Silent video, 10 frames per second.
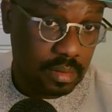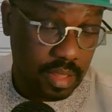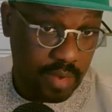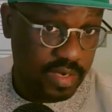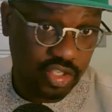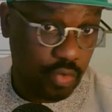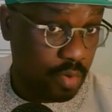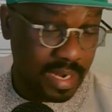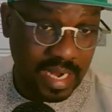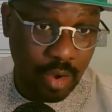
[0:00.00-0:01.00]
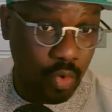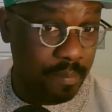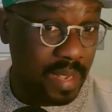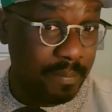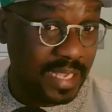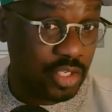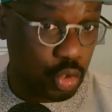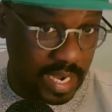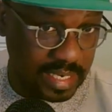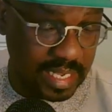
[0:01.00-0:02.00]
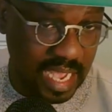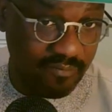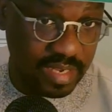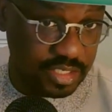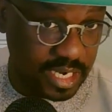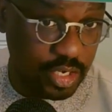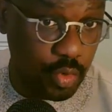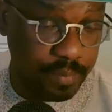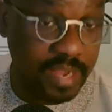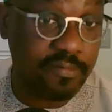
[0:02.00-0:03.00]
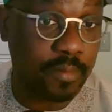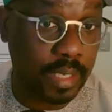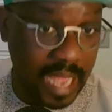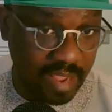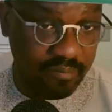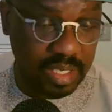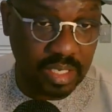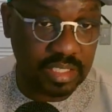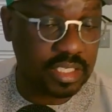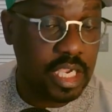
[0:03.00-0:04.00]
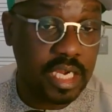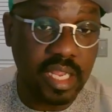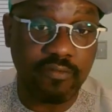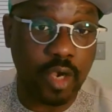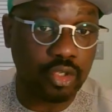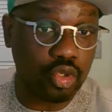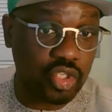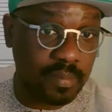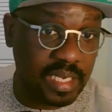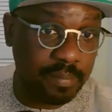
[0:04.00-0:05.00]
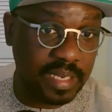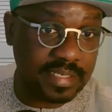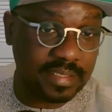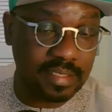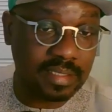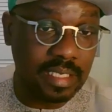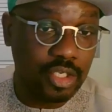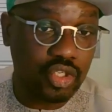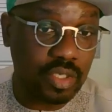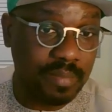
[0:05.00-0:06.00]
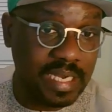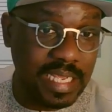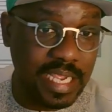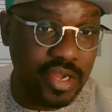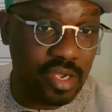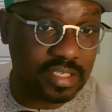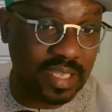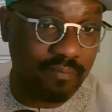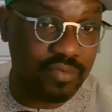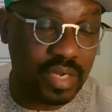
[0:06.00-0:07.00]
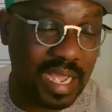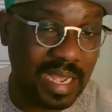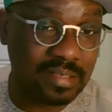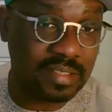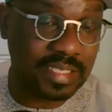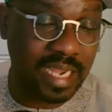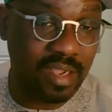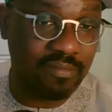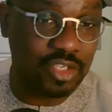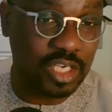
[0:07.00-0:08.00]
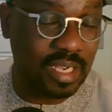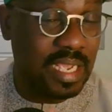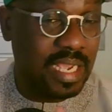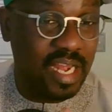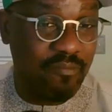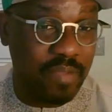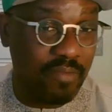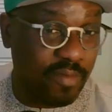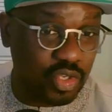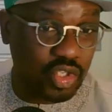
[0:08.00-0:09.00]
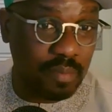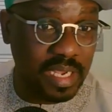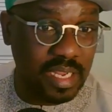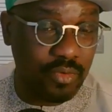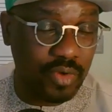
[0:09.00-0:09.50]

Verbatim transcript: there are some women that will perpetually have vaginal pain for life because they've gone to so many places, so many idiots have put their hands inside your vagina, they've performed so many